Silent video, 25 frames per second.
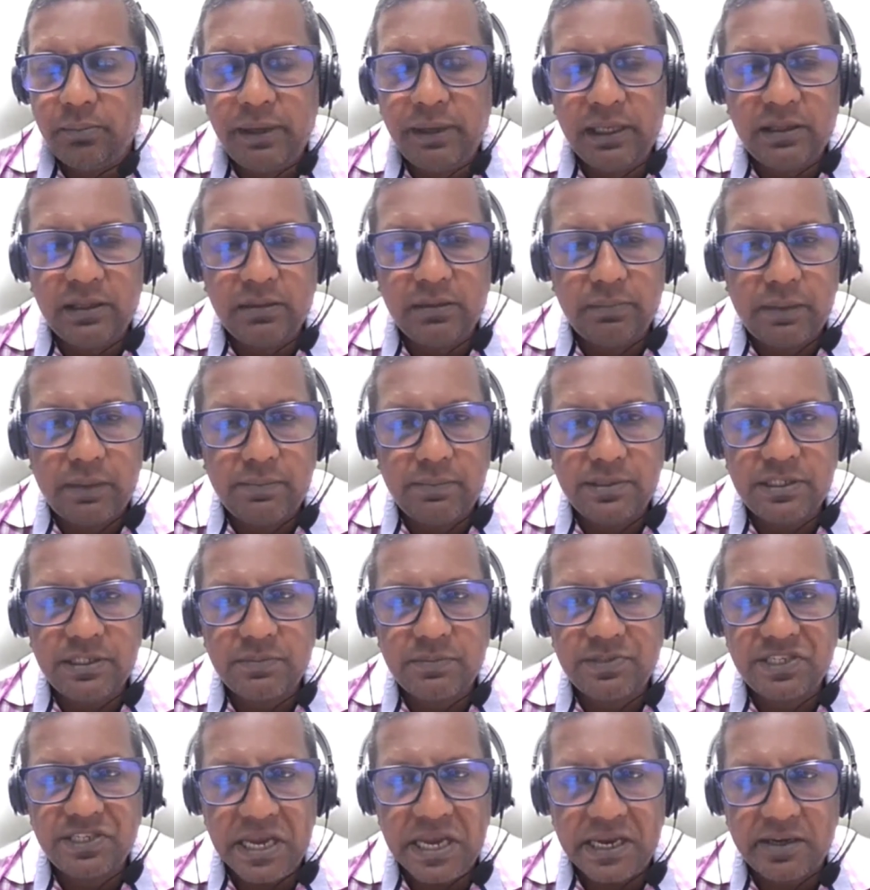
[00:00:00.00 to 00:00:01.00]
Being the
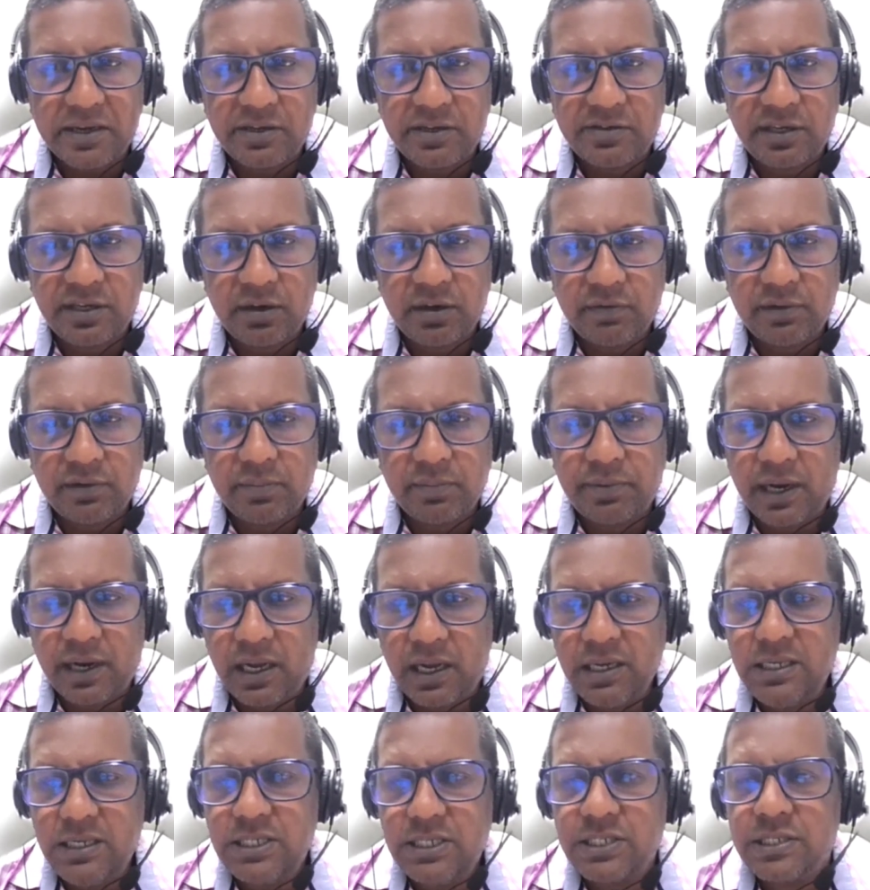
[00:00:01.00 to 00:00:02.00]
membership secretary of the
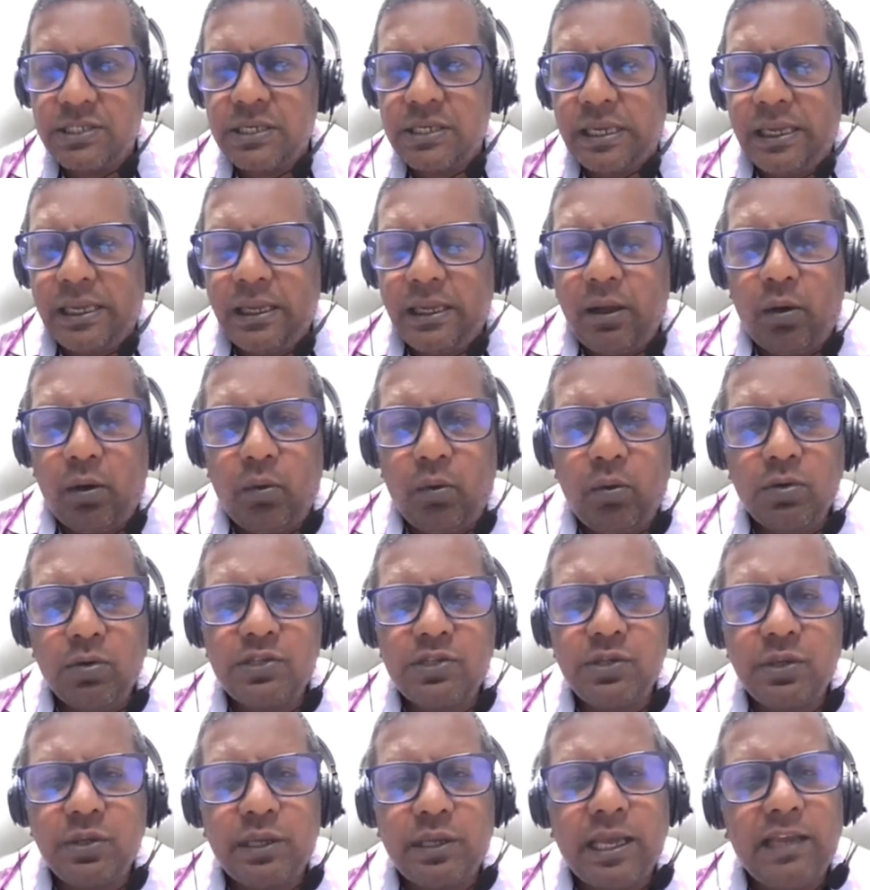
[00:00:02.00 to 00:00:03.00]
branch
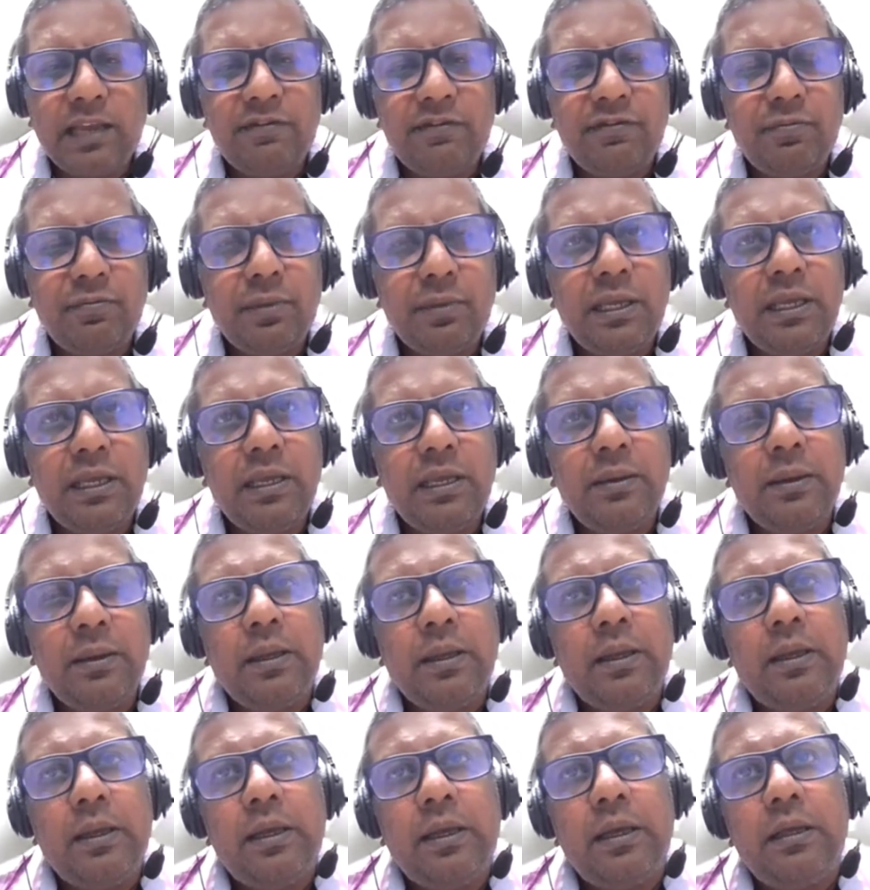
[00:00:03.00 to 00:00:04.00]
also gave
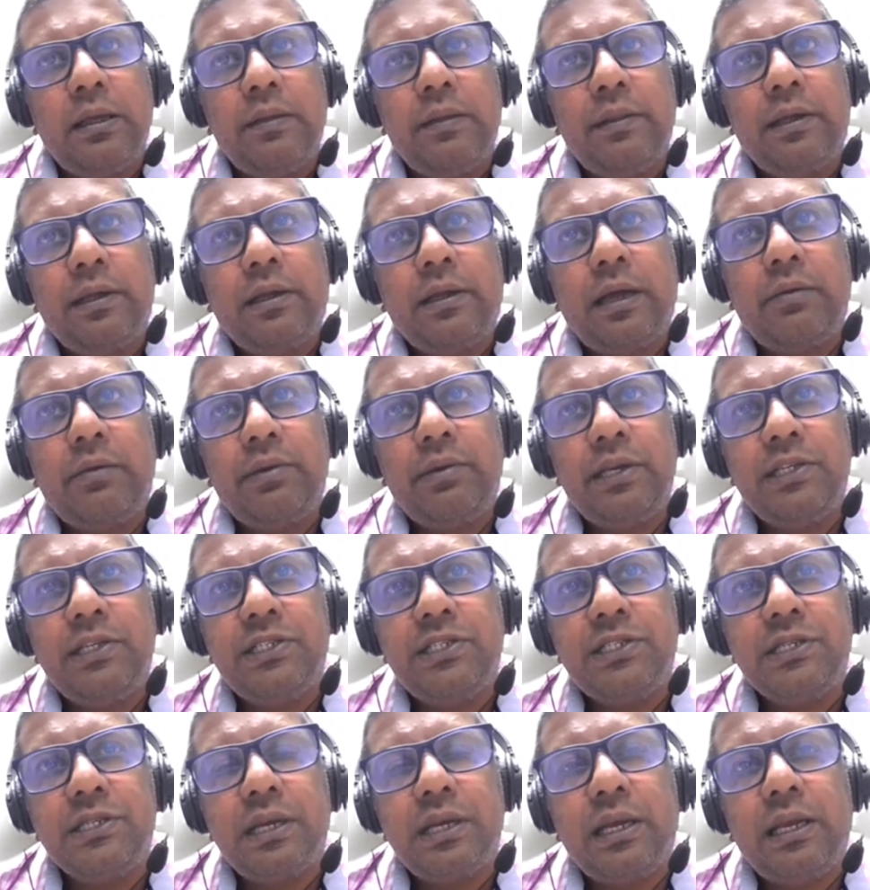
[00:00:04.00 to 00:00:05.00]
me the
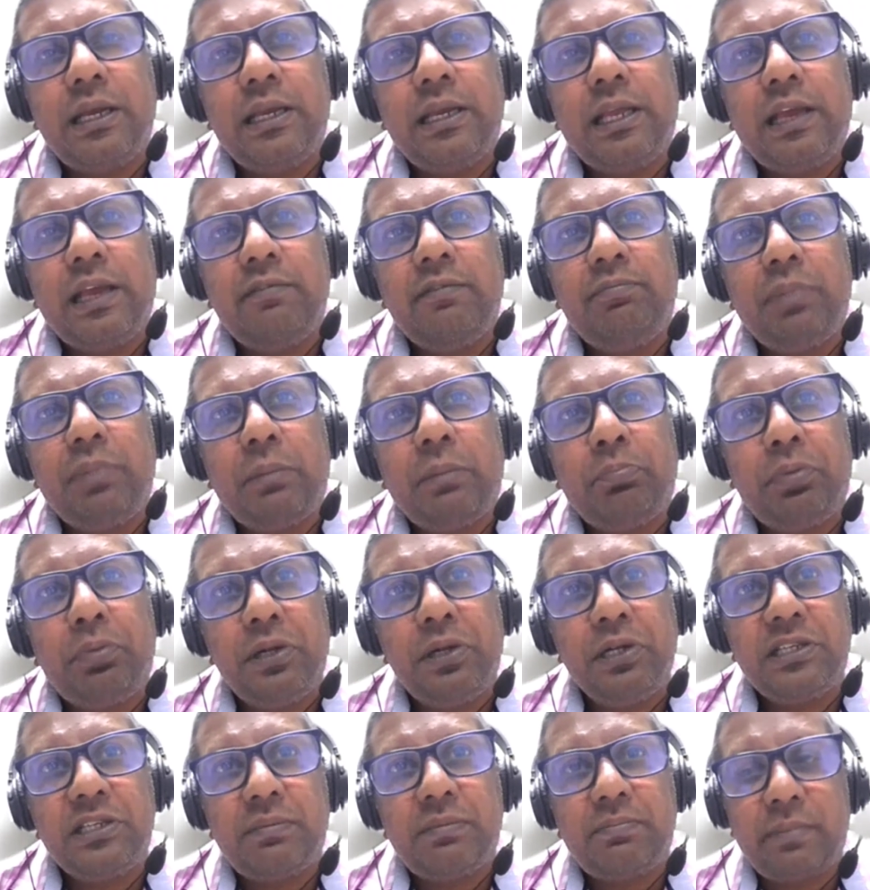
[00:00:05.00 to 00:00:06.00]
courage and
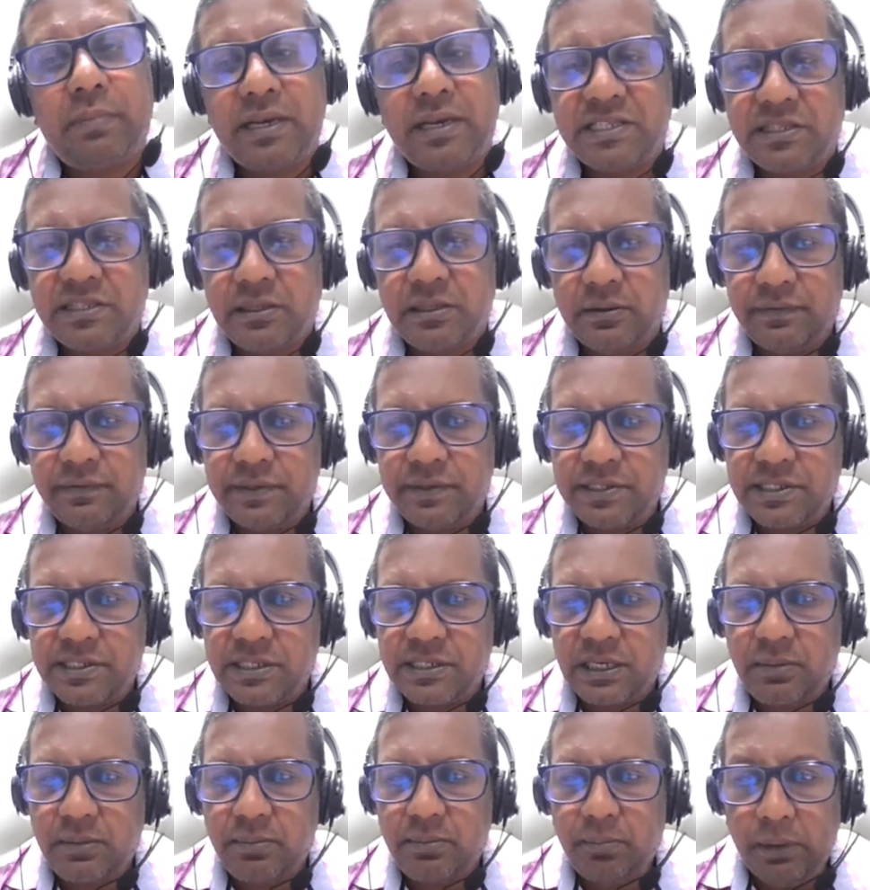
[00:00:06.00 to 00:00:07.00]
built up my
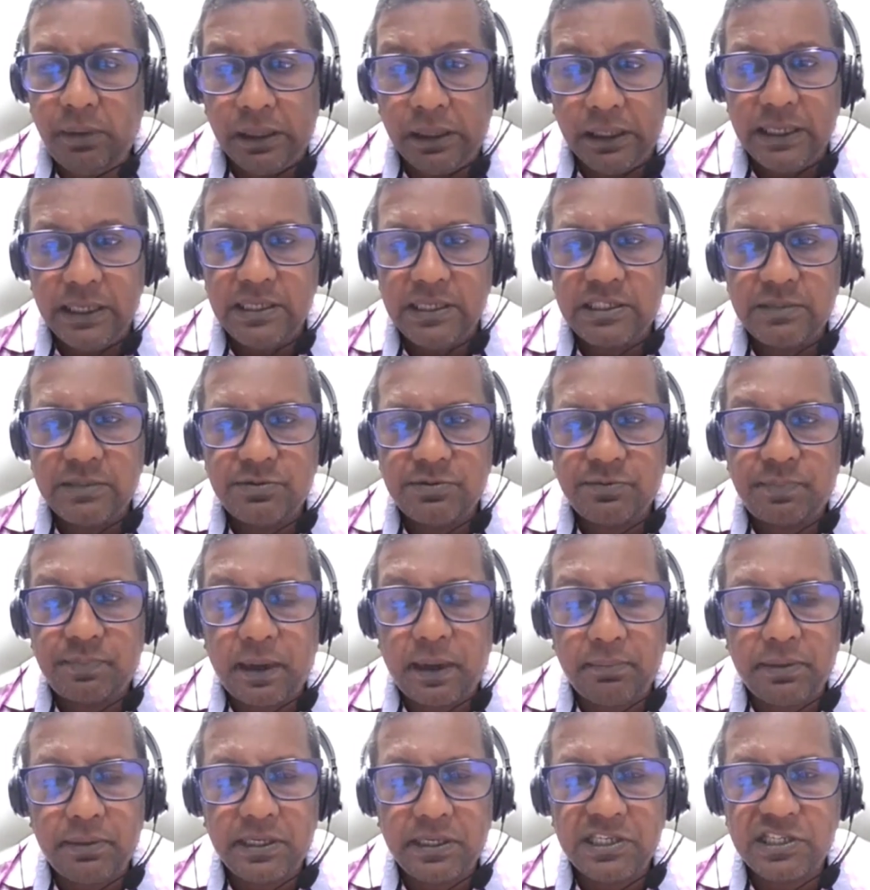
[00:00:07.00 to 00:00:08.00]
self-esteem in terms of
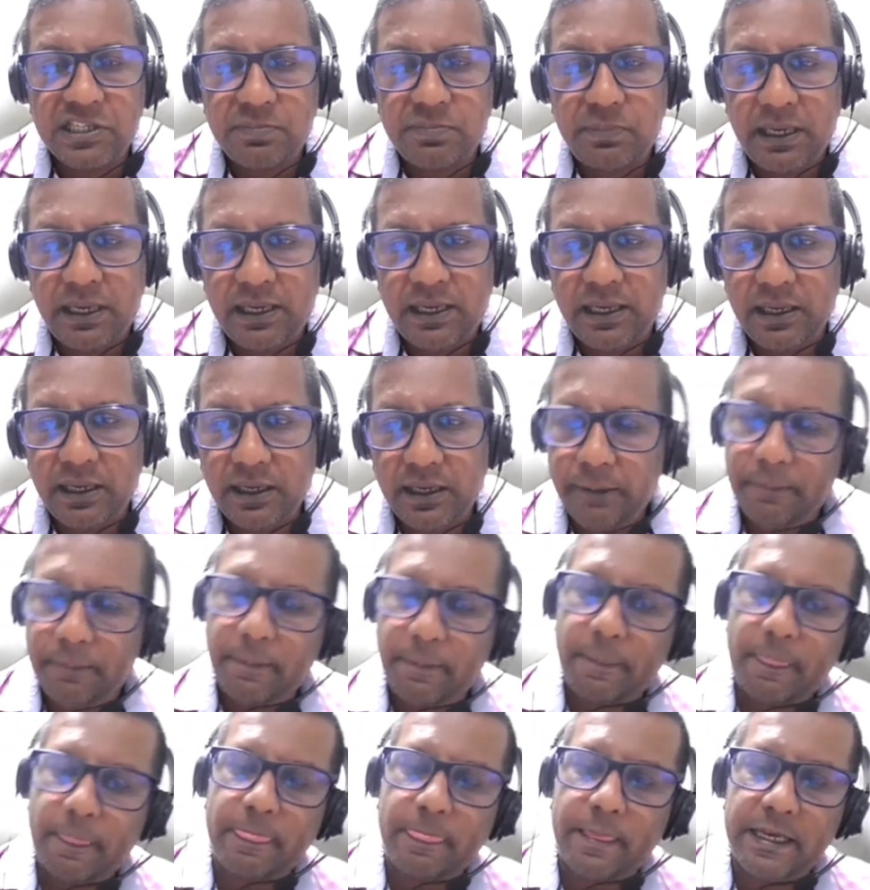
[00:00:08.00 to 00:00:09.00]
public speaking,